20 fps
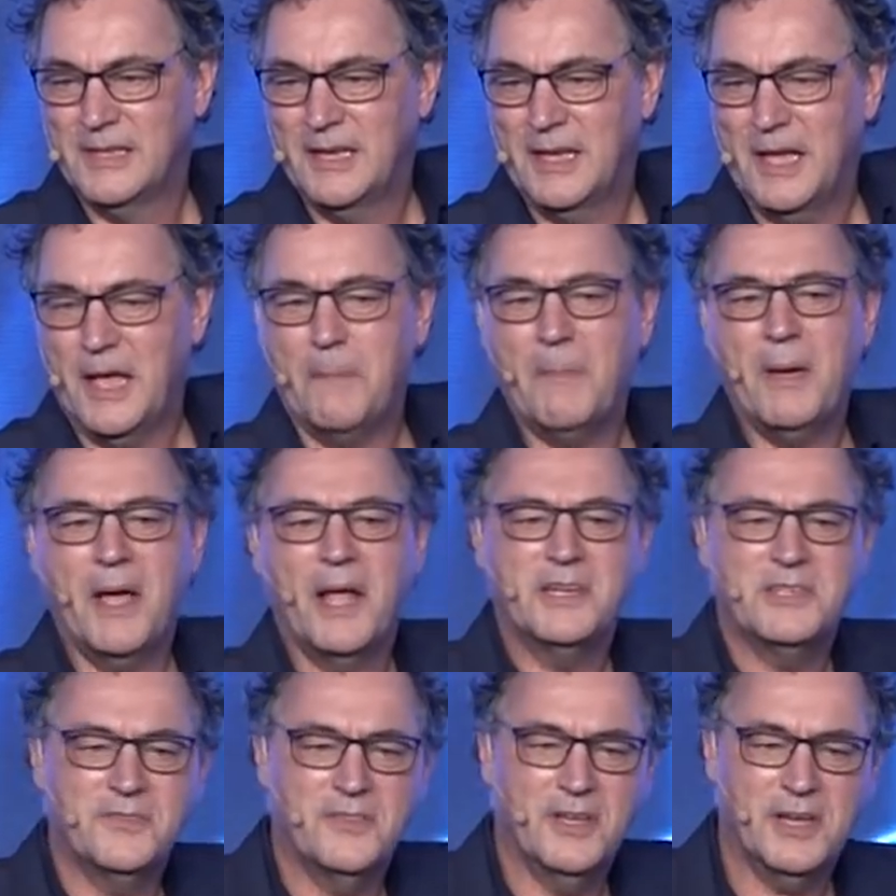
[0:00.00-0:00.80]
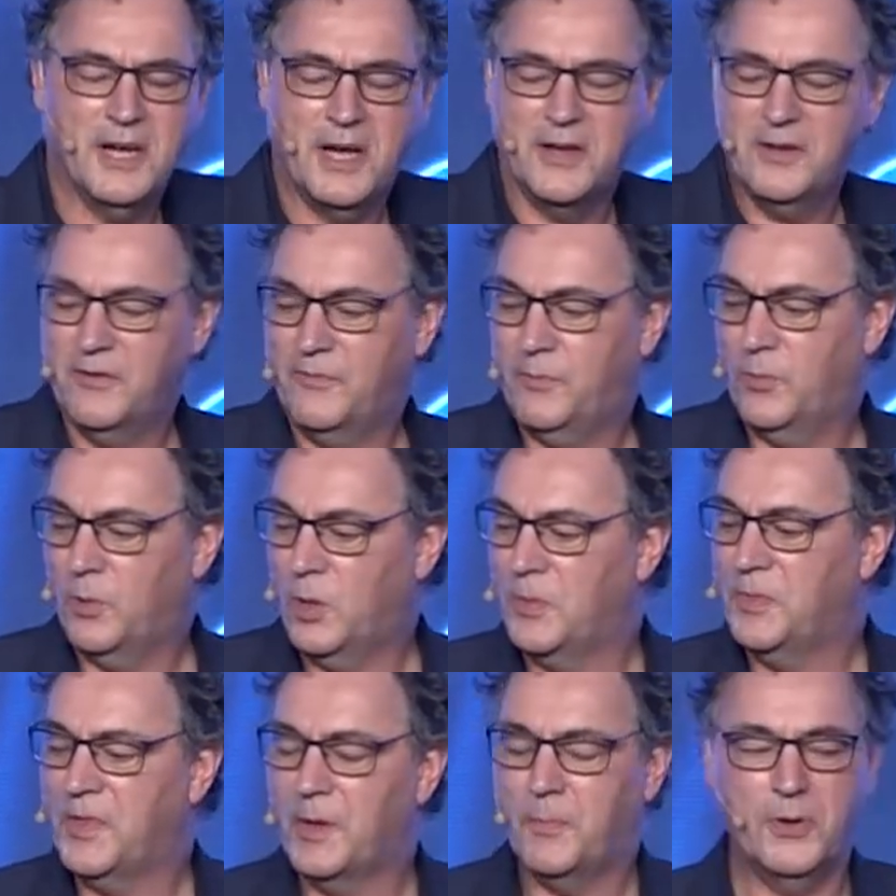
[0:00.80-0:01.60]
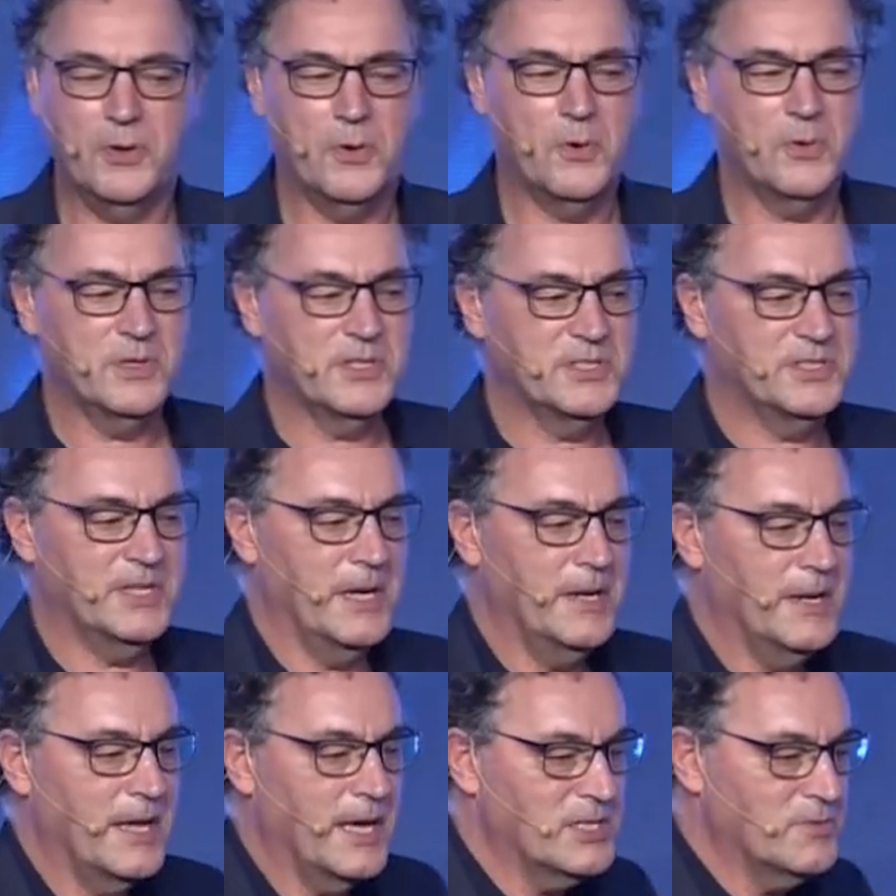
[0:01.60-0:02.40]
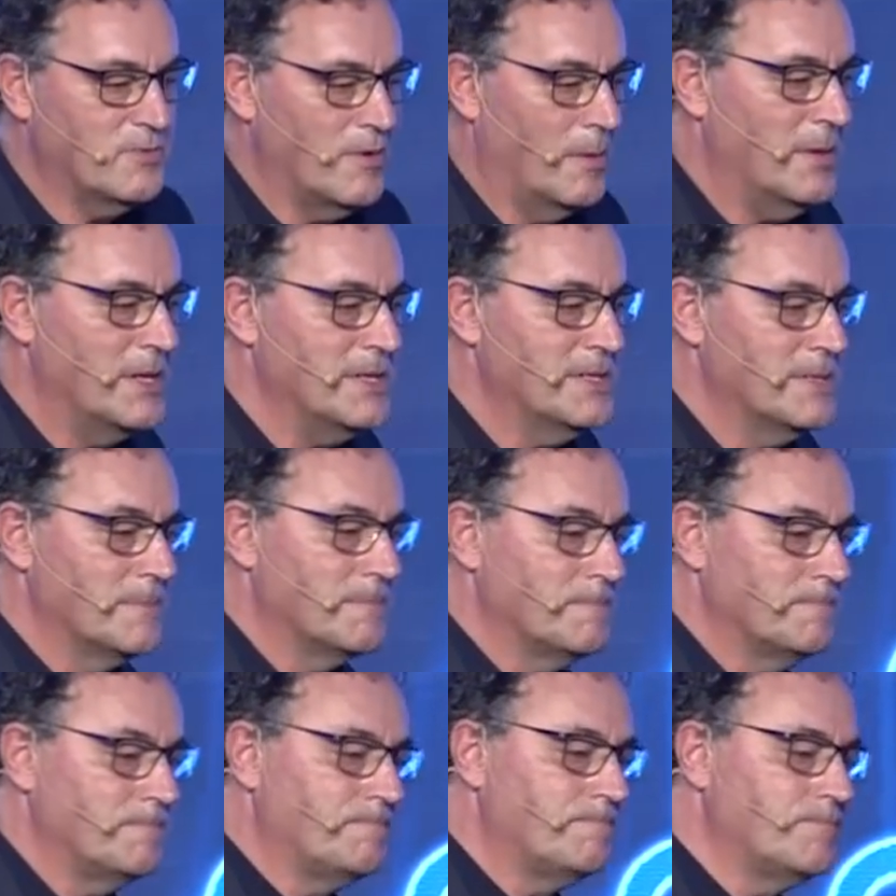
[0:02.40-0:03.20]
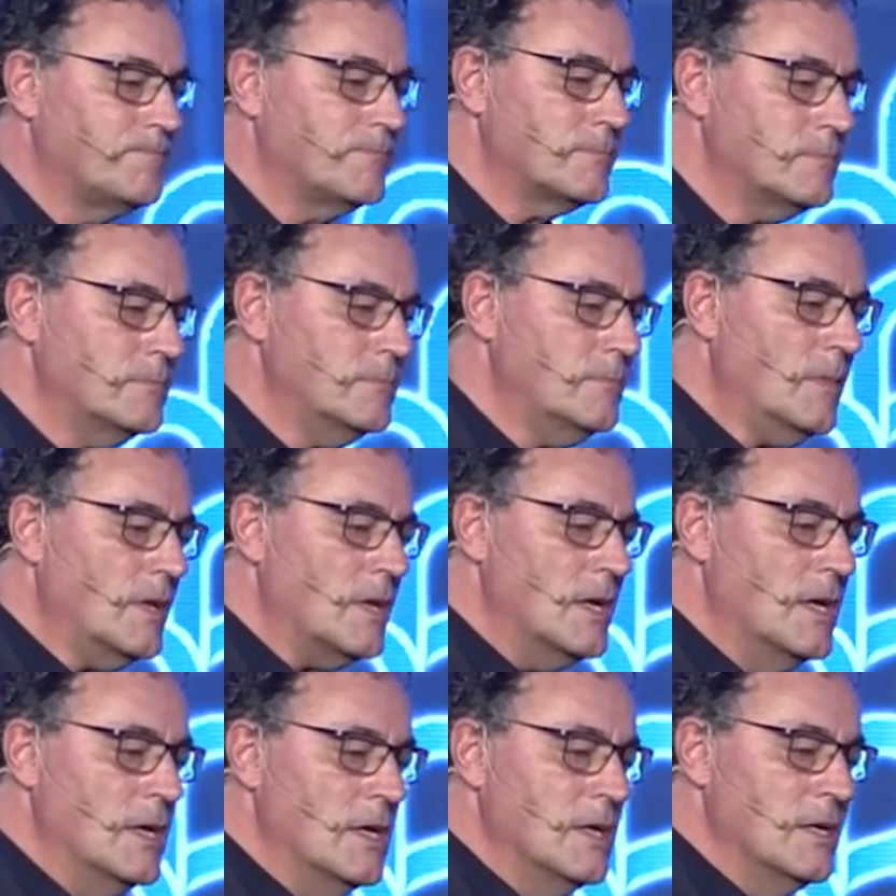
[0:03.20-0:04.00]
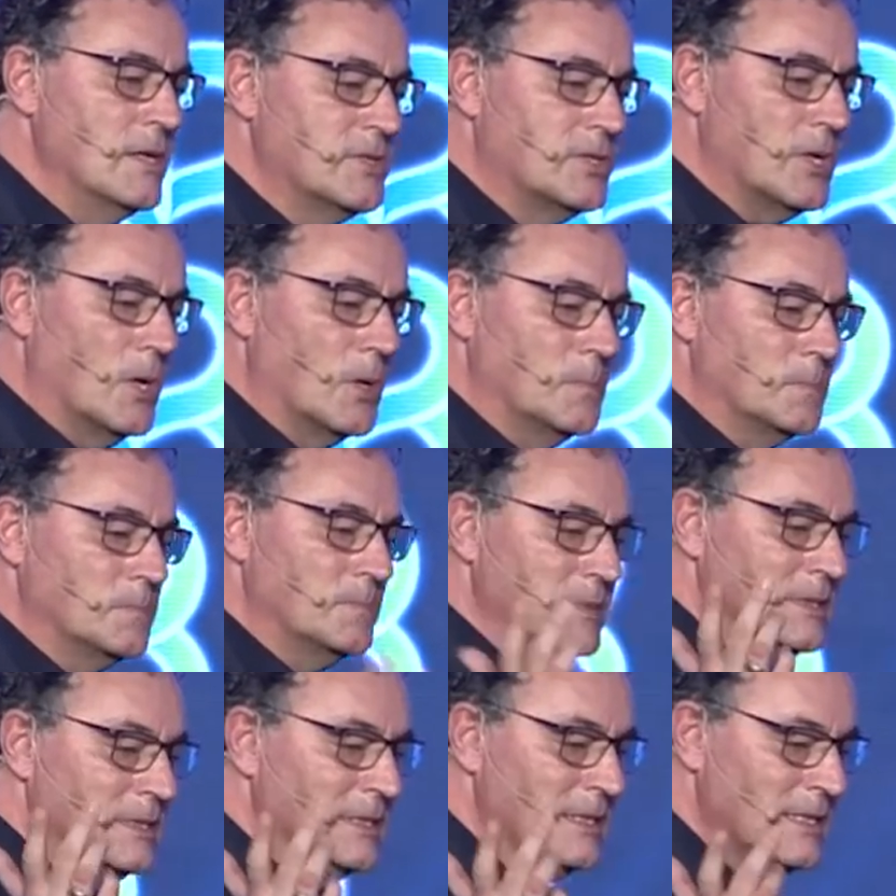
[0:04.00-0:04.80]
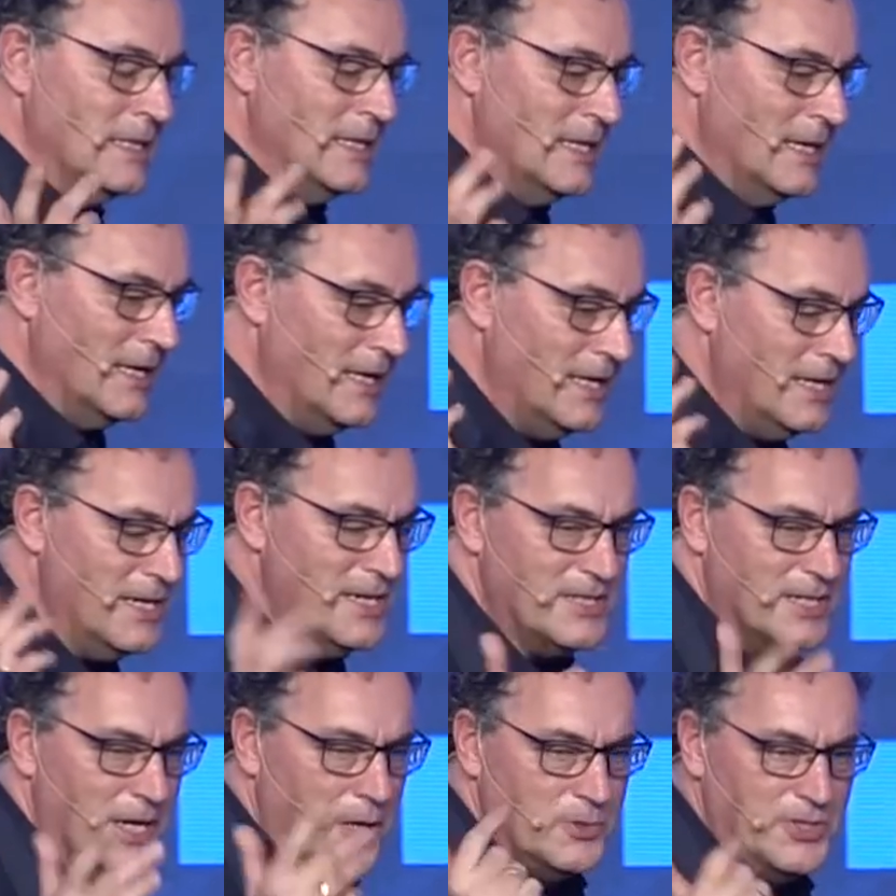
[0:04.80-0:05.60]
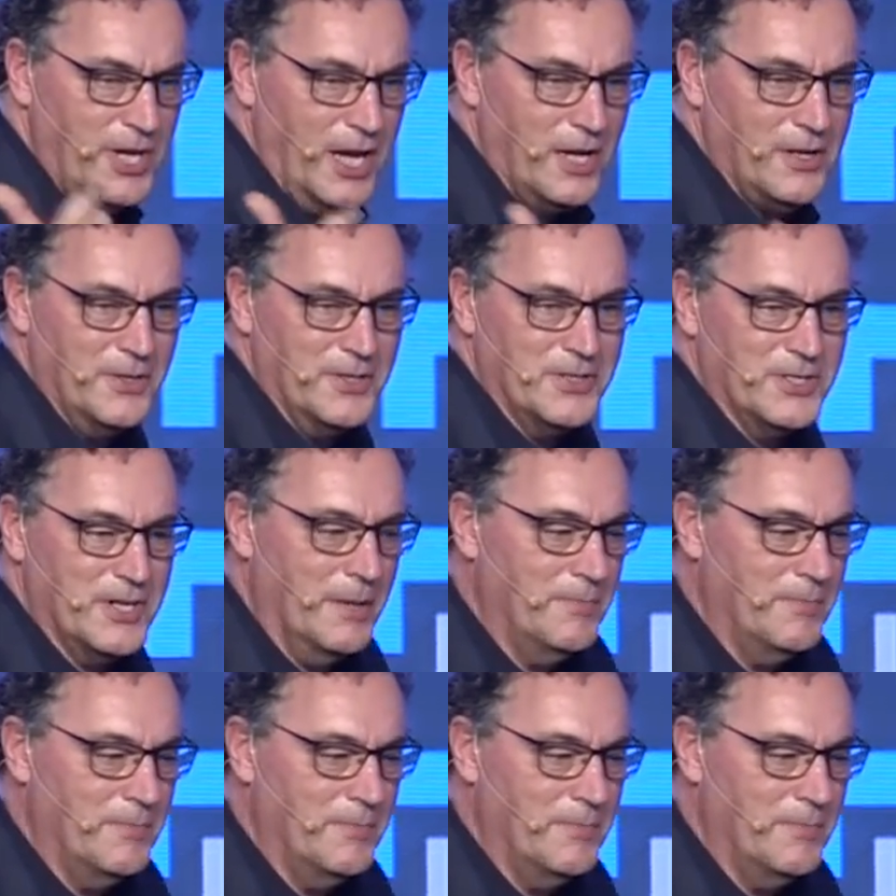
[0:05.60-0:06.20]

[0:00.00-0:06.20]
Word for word: Imagine the kind of world that we're going to see. Next one, please. So here's our challenge. Um,